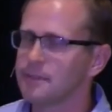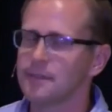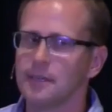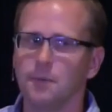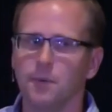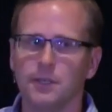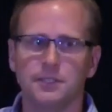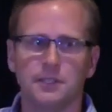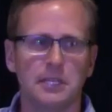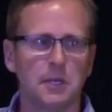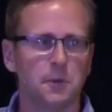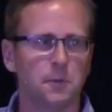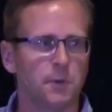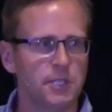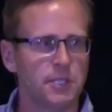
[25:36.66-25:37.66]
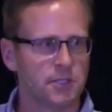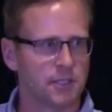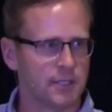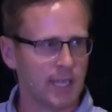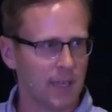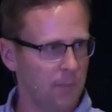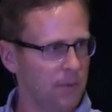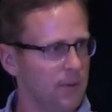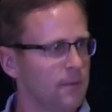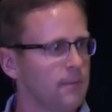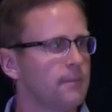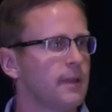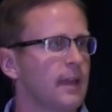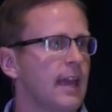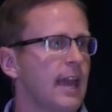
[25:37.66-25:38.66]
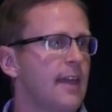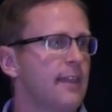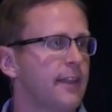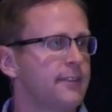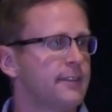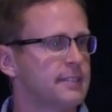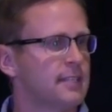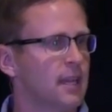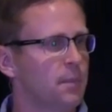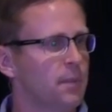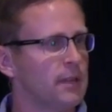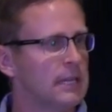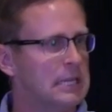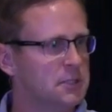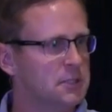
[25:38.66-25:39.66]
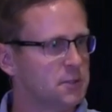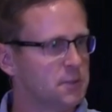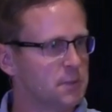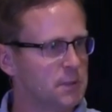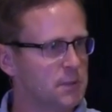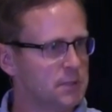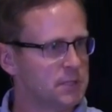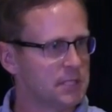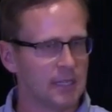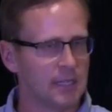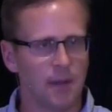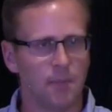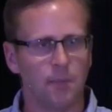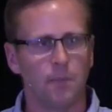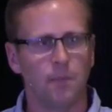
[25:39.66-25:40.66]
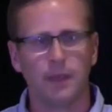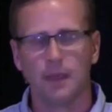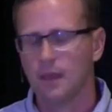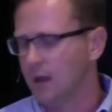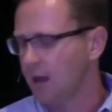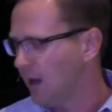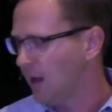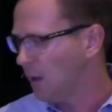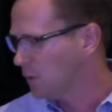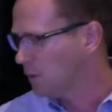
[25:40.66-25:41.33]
it was the original temple and that the temple in Jerusalem was